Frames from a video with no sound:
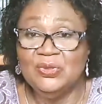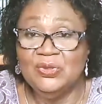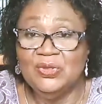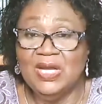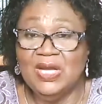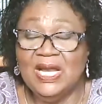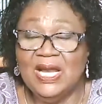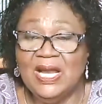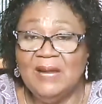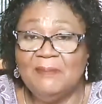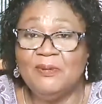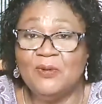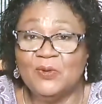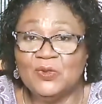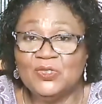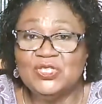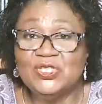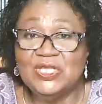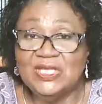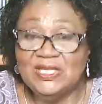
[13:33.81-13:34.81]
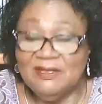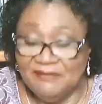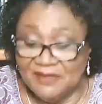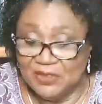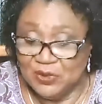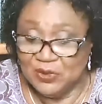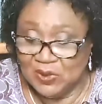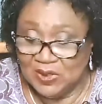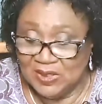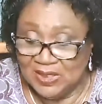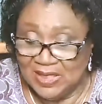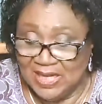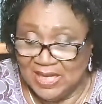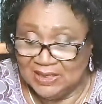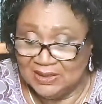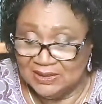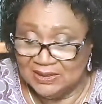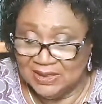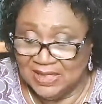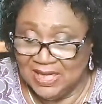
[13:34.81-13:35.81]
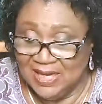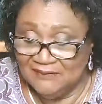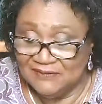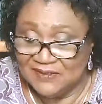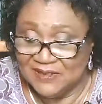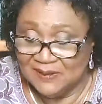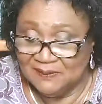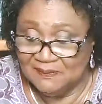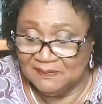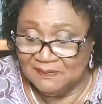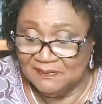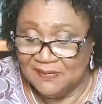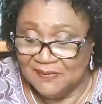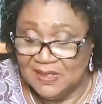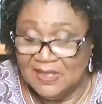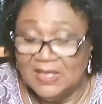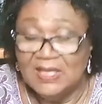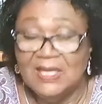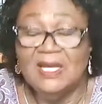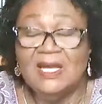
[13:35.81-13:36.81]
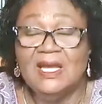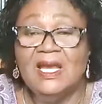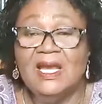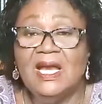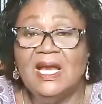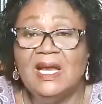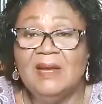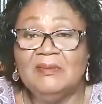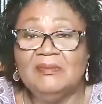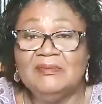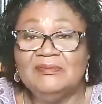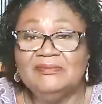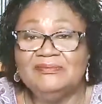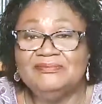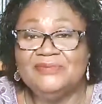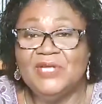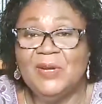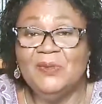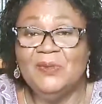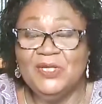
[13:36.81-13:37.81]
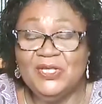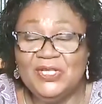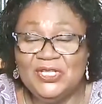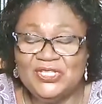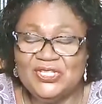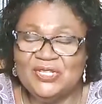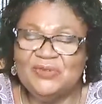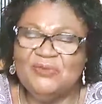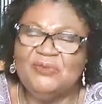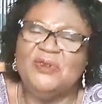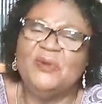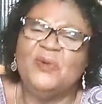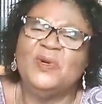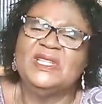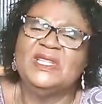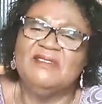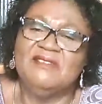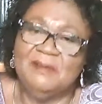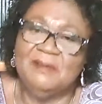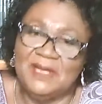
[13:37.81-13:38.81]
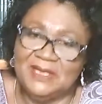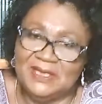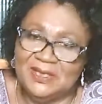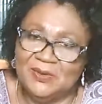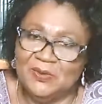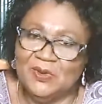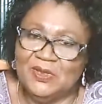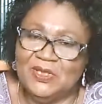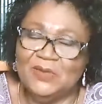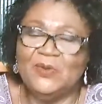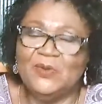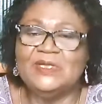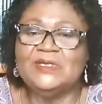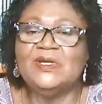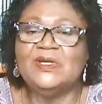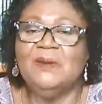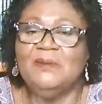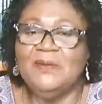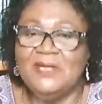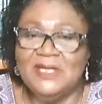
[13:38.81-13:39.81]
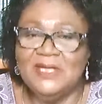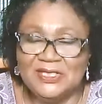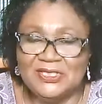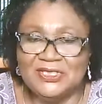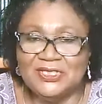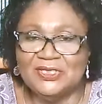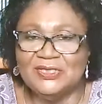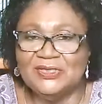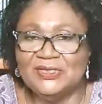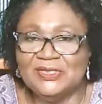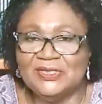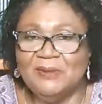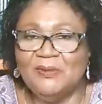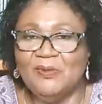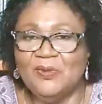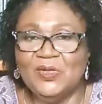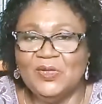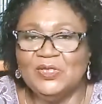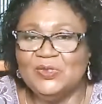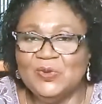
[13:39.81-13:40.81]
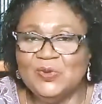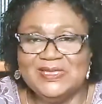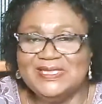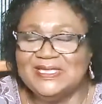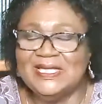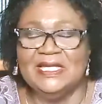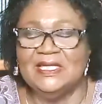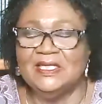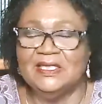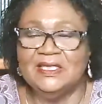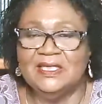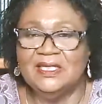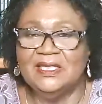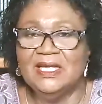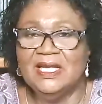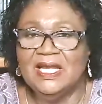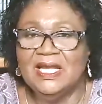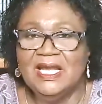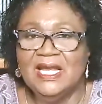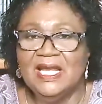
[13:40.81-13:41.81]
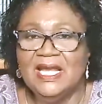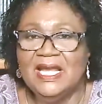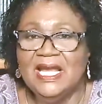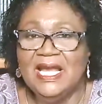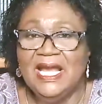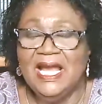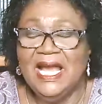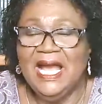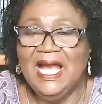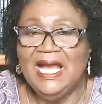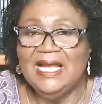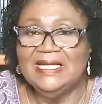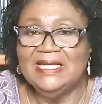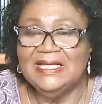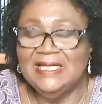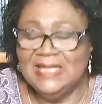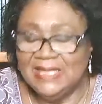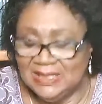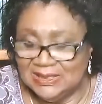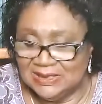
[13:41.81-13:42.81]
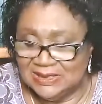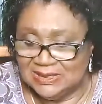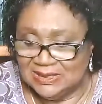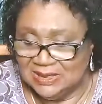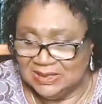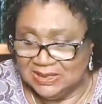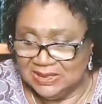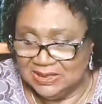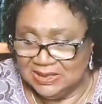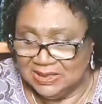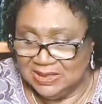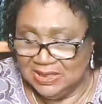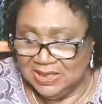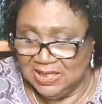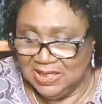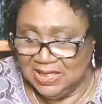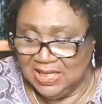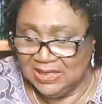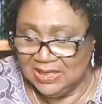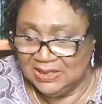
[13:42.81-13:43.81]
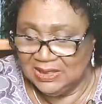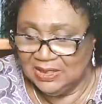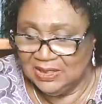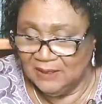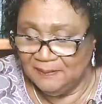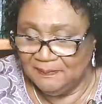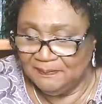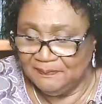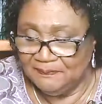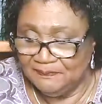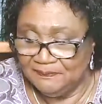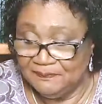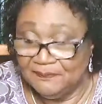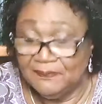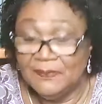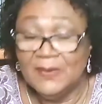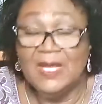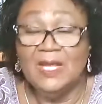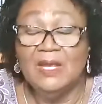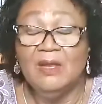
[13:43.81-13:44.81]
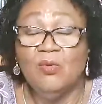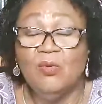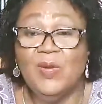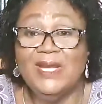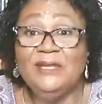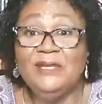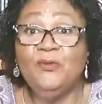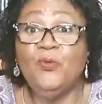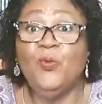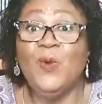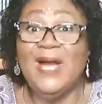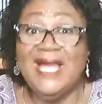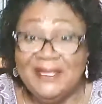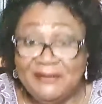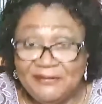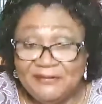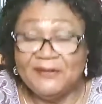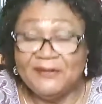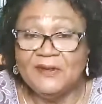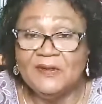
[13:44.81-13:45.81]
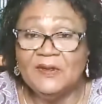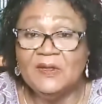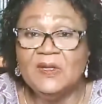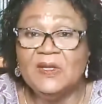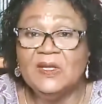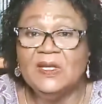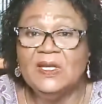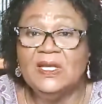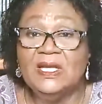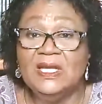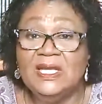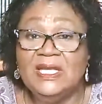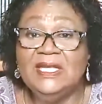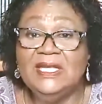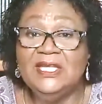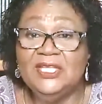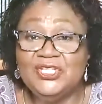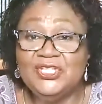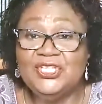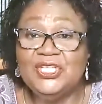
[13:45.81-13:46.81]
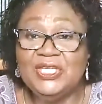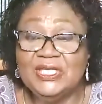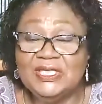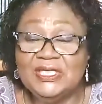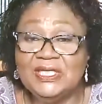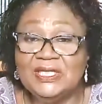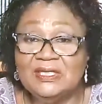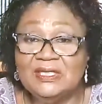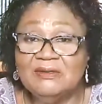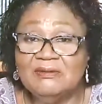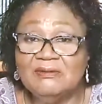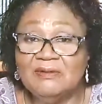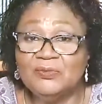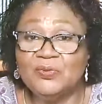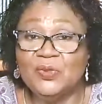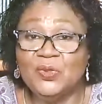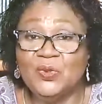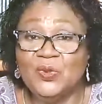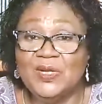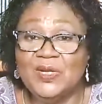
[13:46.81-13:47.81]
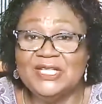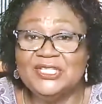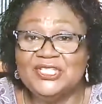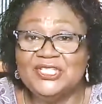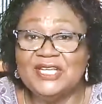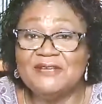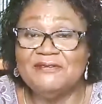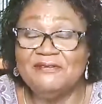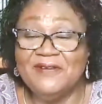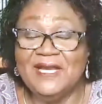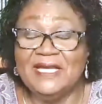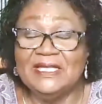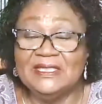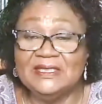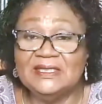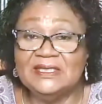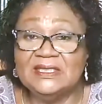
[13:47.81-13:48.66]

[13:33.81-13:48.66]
uh, approach the individual and to have some um, communication, for want of a better word. It wasn't communication. Some words were said. And it uh, ended up where the wife uh, initiated what we call a chick fight.